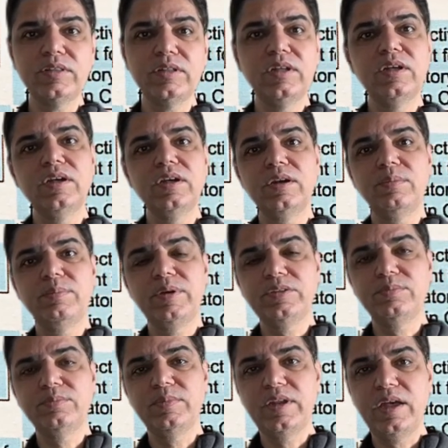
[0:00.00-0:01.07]

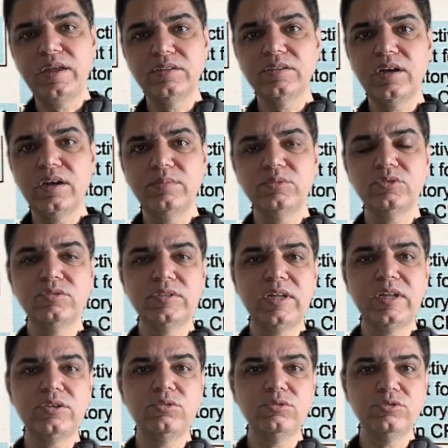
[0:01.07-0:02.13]
replacement enzymes so that
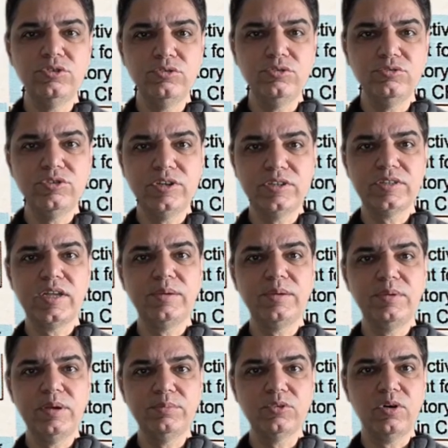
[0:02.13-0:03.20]
those nutrients can be
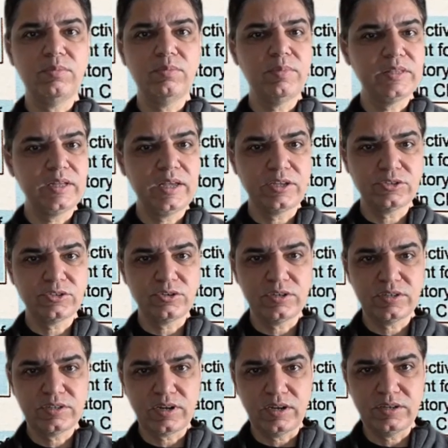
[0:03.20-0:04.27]
absorbed by the
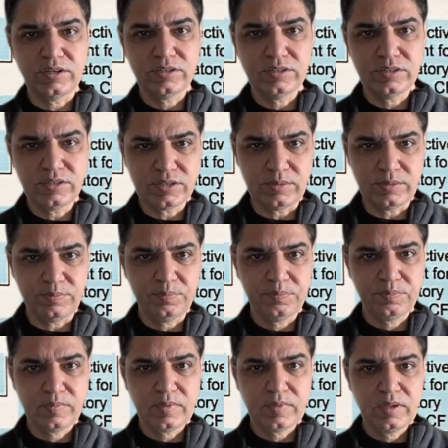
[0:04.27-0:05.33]
gastrointestinal system.
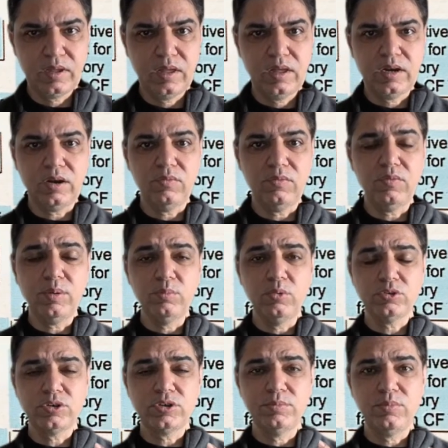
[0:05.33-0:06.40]
Now, one most
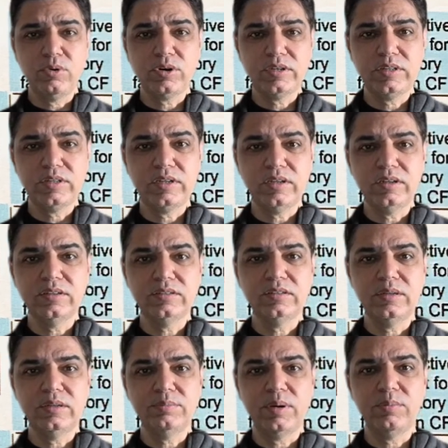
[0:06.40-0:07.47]
important thing is the
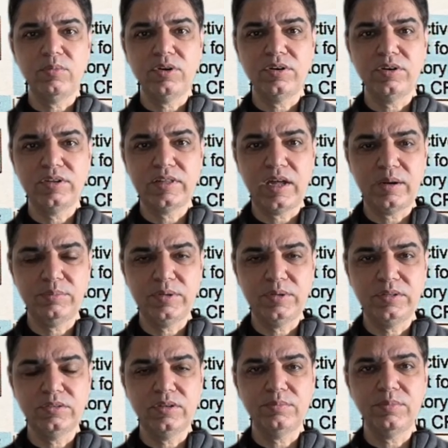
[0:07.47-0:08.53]
pulmonary therapy. So
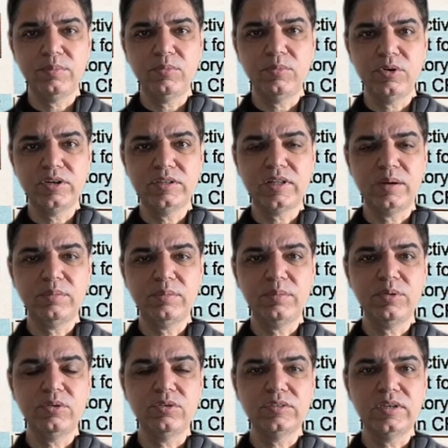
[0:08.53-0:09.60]
in pulmonary therapy,
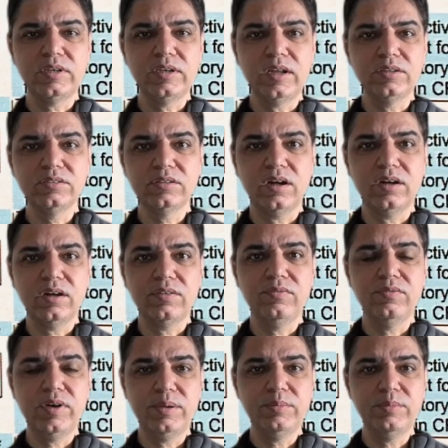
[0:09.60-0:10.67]
because the lungs are
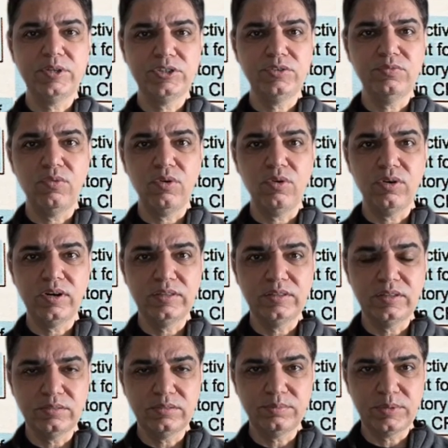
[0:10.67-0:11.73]
very much involved in this
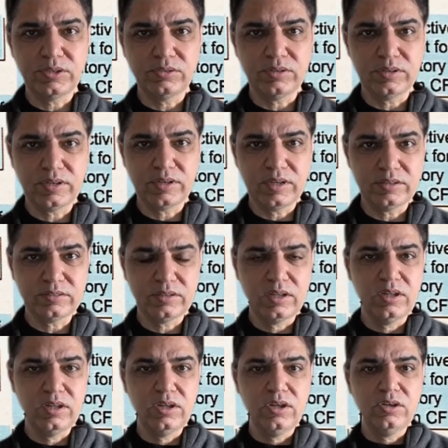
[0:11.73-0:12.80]
particular case,
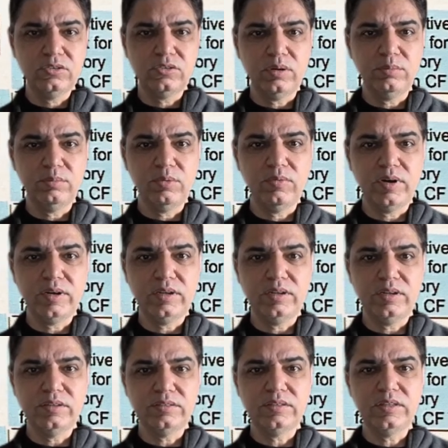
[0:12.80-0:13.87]
so number one
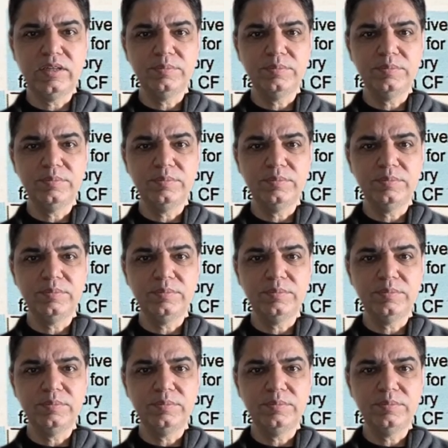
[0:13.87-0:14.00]
is the